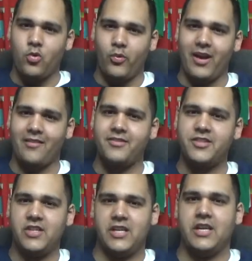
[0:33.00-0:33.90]
we haven't
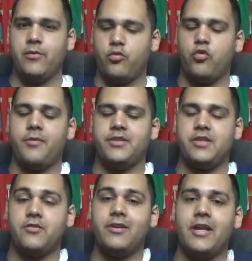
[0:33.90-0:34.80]
seen an improvement as
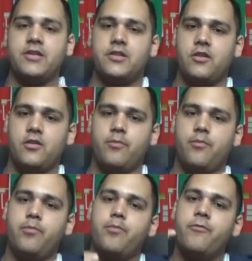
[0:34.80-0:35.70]
it relates to the
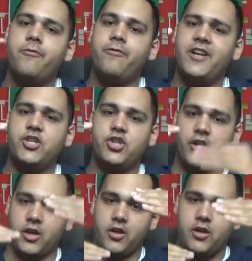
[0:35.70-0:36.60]

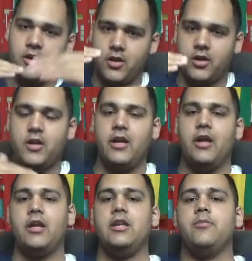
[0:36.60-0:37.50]
finishing
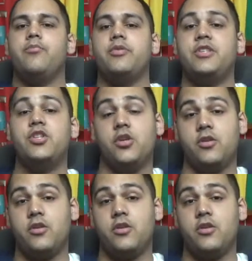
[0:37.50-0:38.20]
in position.